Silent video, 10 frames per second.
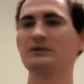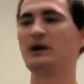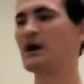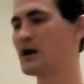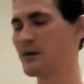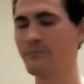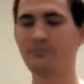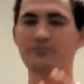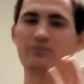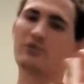Um,
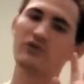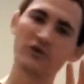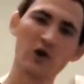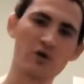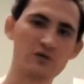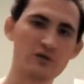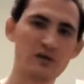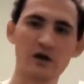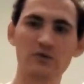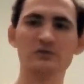so, you
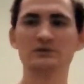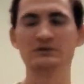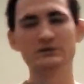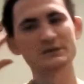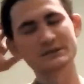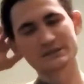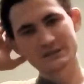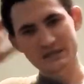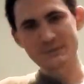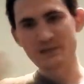know,
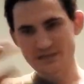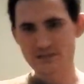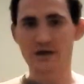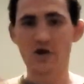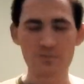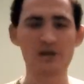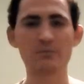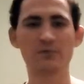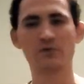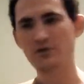that's basically, so I opened it
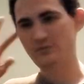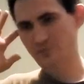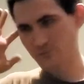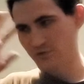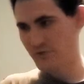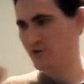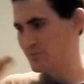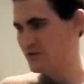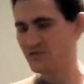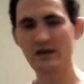before, before. So I
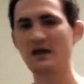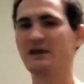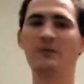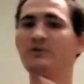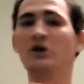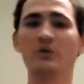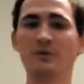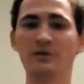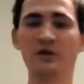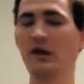opened it ticket and I kept it
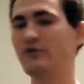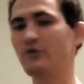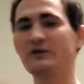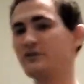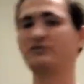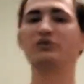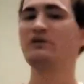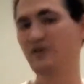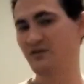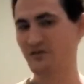open during these three
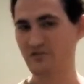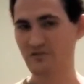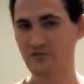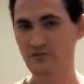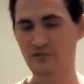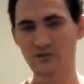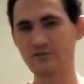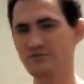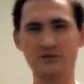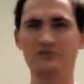visits. And
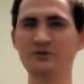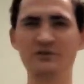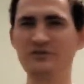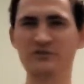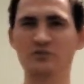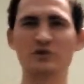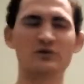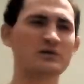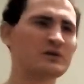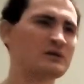these three visits
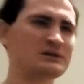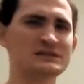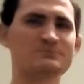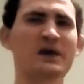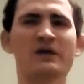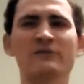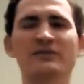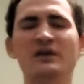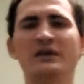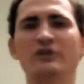were a span of
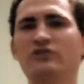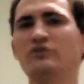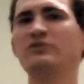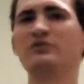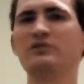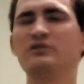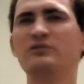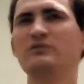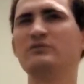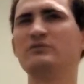like like two,
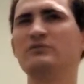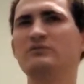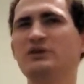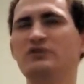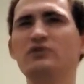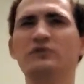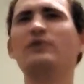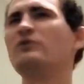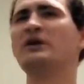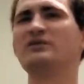two to
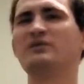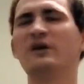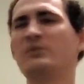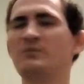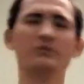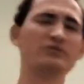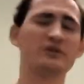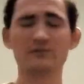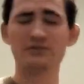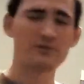four weeks, if I remember. It was
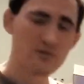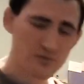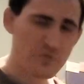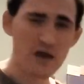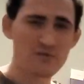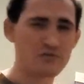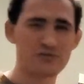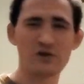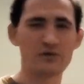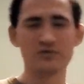like five years
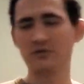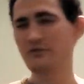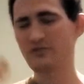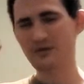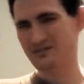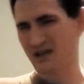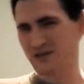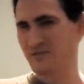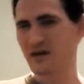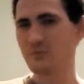ago, so it's it's kind
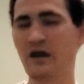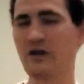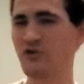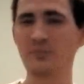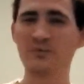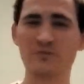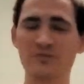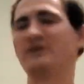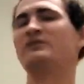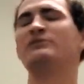of vague, do remember the
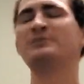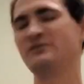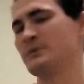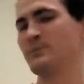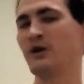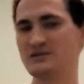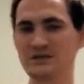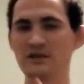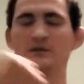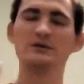very specific parts
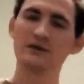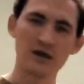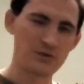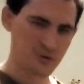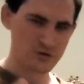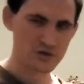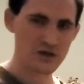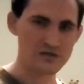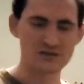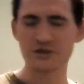that I want you
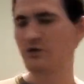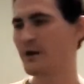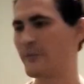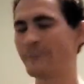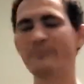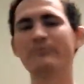guys to know about.